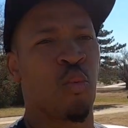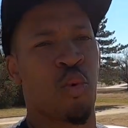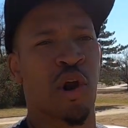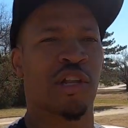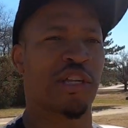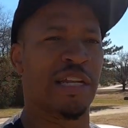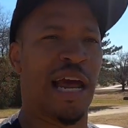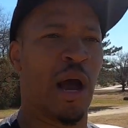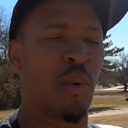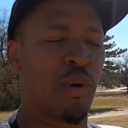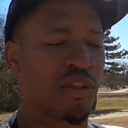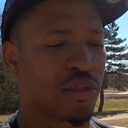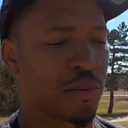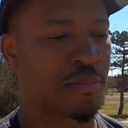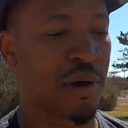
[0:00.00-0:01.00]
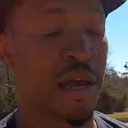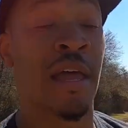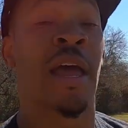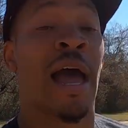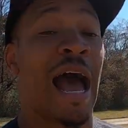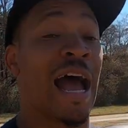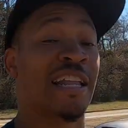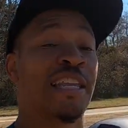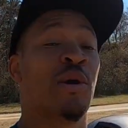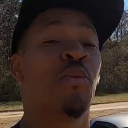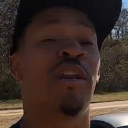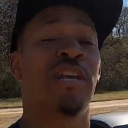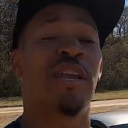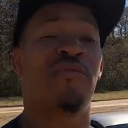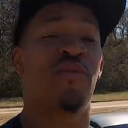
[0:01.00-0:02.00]
worked it out with them. But I did
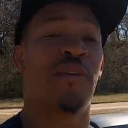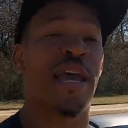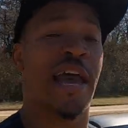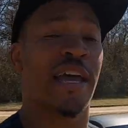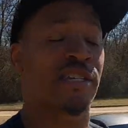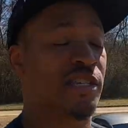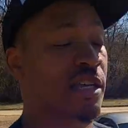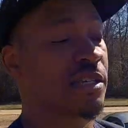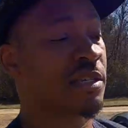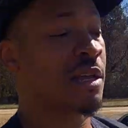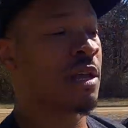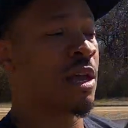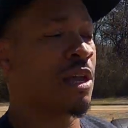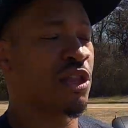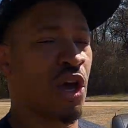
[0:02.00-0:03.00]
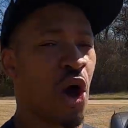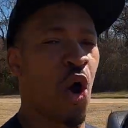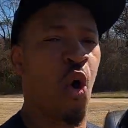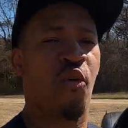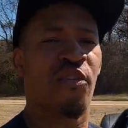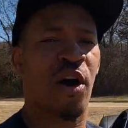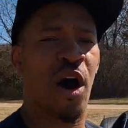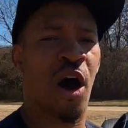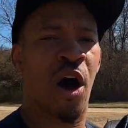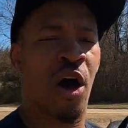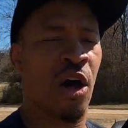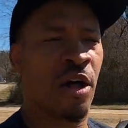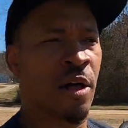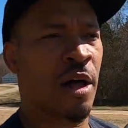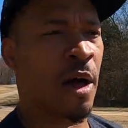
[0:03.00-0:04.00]
want to give you guys just the
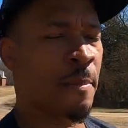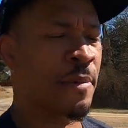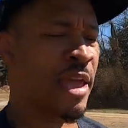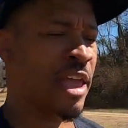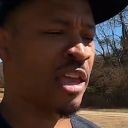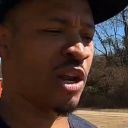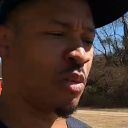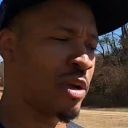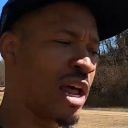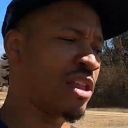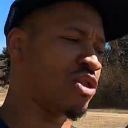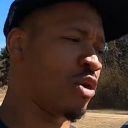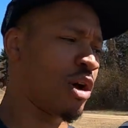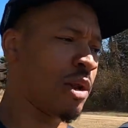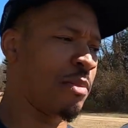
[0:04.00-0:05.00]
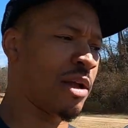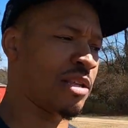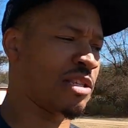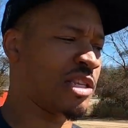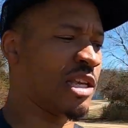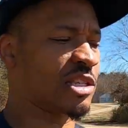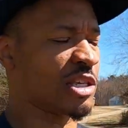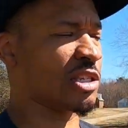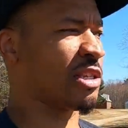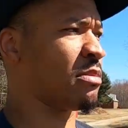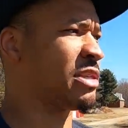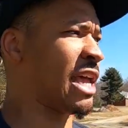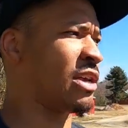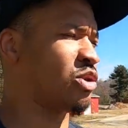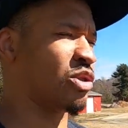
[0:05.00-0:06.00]
overall opinion of what I thought about the seats. Because
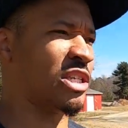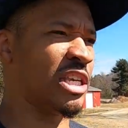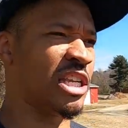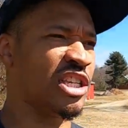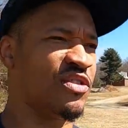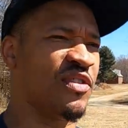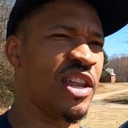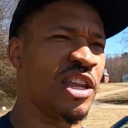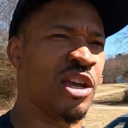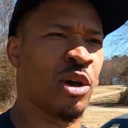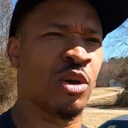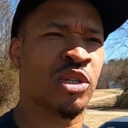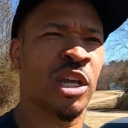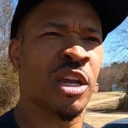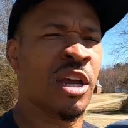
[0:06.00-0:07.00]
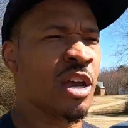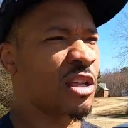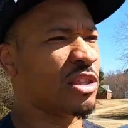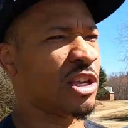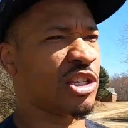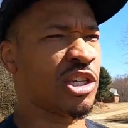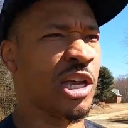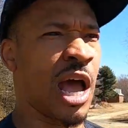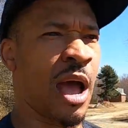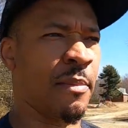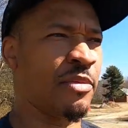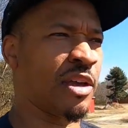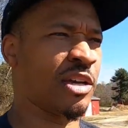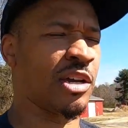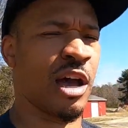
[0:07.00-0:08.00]
sometimes you see these videos that
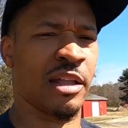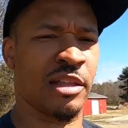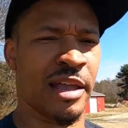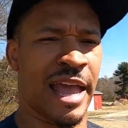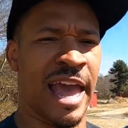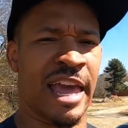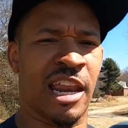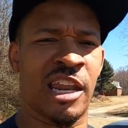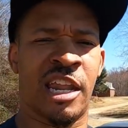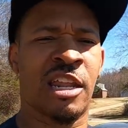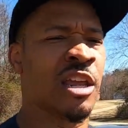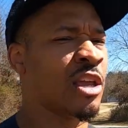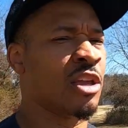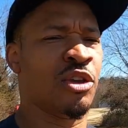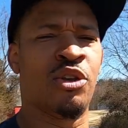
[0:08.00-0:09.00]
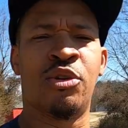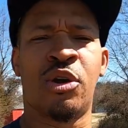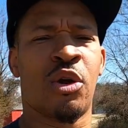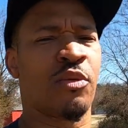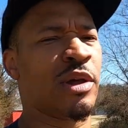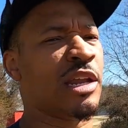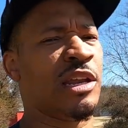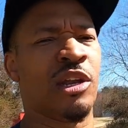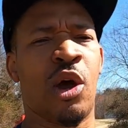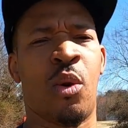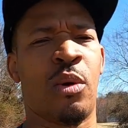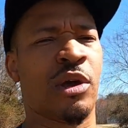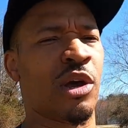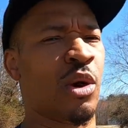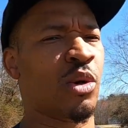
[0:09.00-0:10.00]
chop, that cut, that edited. You don't really
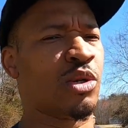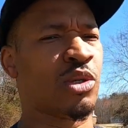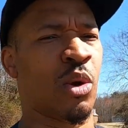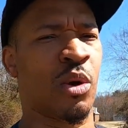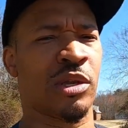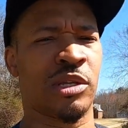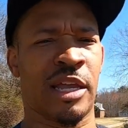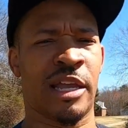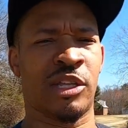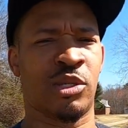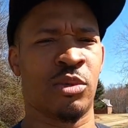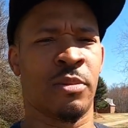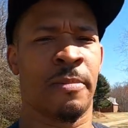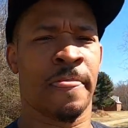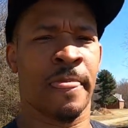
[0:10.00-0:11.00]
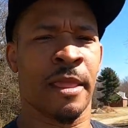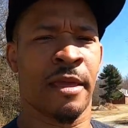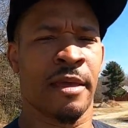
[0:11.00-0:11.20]
know what goes on into